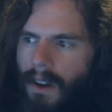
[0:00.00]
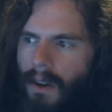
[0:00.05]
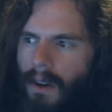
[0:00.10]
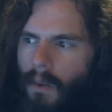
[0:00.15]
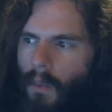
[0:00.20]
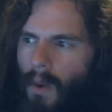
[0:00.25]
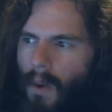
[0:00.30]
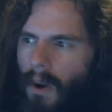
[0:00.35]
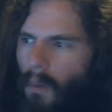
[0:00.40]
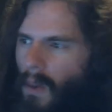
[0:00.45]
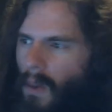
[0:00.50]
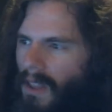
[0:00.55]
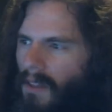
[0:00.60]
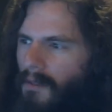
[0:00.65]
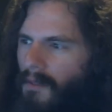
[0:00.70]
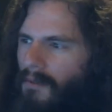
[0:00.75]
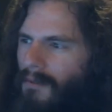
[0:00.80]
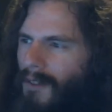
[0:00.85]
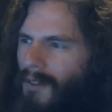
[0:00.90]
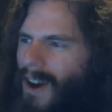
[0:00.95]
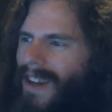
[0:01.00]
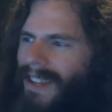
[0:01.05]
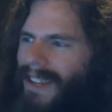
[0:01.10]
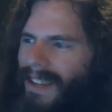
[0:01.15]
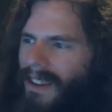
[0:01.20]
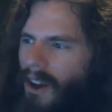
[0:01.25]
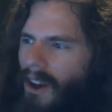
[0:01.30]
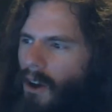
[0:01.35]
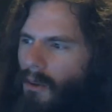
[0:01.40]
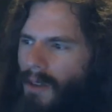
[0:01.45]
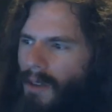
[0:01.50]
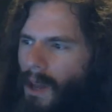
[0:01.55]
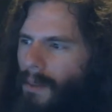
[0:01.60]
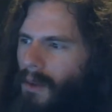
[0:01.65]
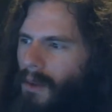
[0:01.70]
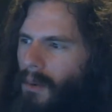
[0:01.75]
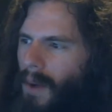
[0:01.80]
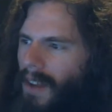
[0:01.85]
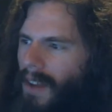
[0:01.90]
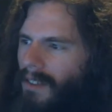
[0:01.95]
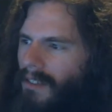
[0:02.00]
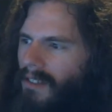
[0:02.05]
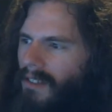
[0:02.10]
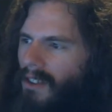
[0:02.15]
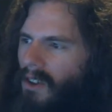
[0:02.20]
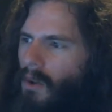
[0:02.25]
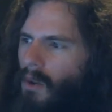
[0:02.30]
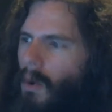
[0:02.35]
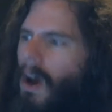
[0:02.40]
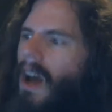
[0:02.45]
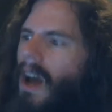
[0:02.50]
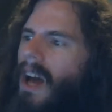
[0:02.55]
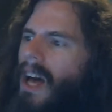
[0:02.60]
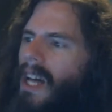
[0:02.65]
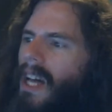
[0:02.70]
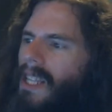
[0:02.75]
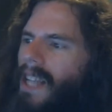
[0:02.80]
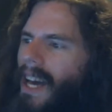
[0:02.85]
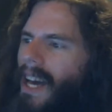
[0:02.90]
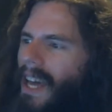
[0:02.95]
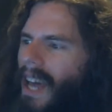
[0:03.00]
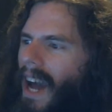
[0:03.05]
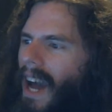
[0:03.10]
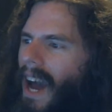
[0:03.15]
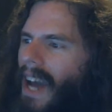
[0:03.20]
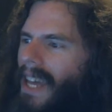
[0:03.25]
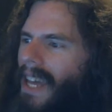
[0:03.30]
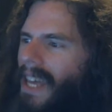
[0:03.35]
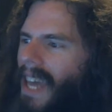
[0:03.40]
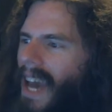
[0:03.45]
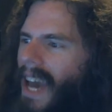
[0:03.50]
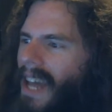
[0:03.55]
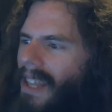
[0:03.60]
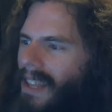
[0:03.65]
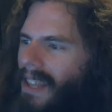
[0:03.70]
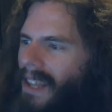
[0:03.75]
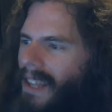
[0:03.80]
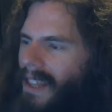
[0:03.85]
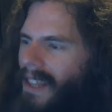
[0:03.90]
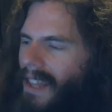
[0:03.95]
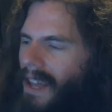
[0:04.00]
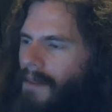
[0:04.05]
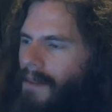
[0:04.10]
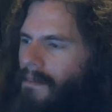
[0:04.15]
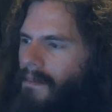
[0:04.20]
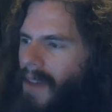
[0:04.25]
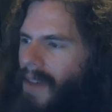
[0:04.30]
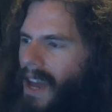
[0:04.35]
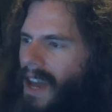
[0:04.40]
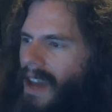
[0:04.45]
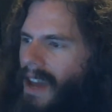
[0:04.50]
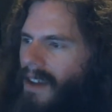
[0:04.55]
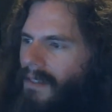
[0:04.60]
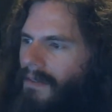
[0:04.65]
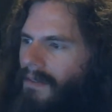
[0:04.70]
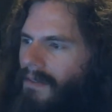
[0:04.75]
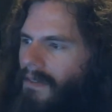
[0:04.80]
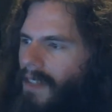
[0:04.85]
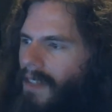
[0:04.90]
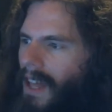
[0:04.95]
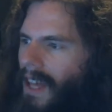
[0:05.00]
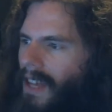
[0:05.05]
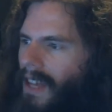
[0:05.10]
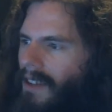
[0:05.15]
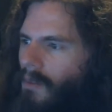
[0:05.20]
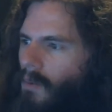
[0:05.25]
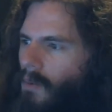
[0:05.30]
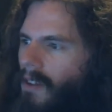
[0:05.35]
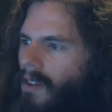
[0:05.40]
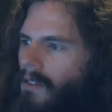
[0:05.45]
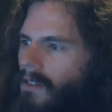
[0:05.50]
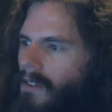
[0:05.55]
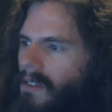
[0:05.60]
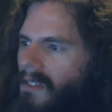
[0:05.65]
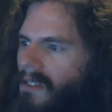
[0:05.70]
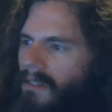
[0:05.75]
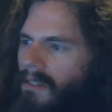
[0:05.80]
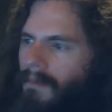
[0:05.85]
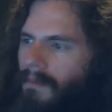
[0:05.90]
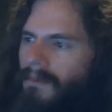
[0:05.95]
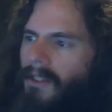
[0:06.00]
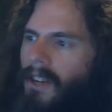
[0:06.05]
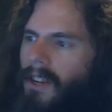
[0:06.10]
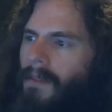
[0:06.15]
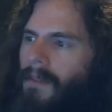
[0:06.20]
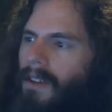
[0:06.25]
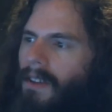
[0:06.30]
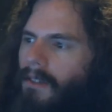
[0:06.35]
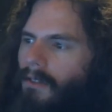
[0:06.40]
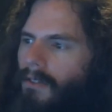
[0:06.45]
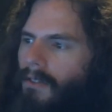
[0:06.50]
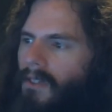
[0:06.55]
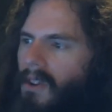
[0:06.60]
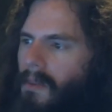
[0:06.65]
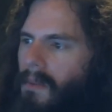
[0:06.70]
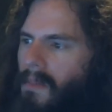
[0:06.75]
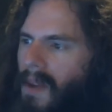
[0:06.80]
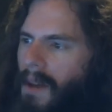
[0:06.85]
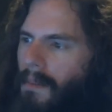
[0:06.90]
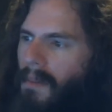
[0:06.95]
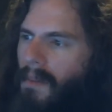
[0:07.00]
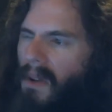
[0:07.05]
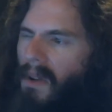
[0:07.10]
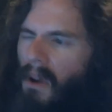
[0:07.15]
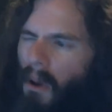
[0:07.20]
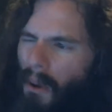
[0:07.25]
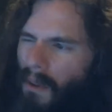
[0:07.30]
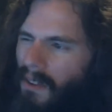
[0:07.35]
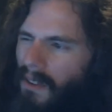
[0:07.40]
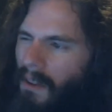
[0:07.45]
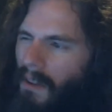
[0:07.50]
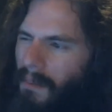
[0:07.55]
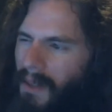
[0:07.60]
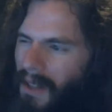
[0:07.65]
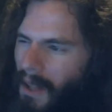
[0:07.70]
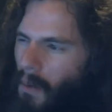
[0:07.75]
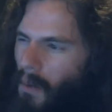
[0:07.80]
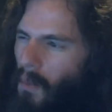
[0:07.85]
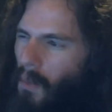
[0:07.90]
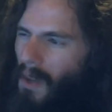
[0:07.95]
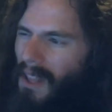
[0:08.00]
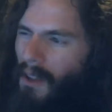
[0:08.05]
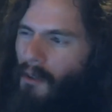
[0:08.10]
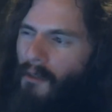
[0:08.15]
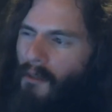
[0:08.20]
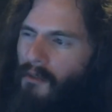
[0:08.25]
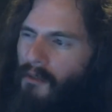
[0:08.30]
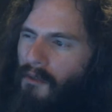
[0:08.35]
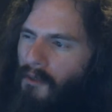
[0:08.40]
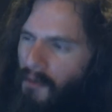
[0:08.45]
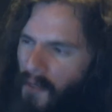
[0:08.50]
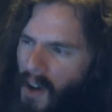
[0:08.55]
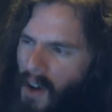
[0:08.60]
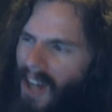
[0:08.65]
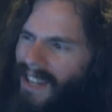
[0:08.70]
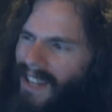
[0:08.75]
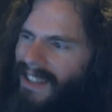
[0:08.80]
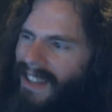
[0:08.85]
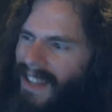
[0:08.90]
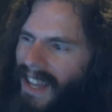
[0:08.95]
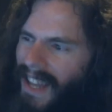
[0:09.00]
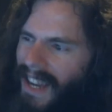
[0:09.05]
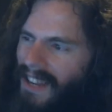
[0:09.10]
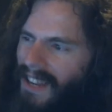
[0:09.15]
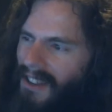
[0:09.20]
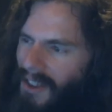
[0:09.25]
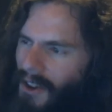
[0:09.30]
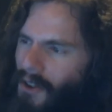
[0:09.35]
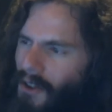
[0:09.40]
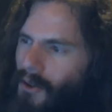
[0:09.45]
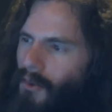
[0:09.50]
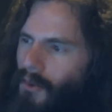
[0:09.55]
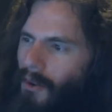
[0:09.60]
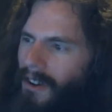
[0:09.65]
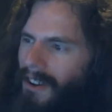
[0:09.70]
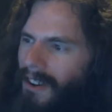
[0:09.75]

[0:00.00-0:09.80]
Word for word: What what the fuck did OWS do? Like I get that they may have like rustled some jimmies for a bit, but ultimately what the fuck did they do?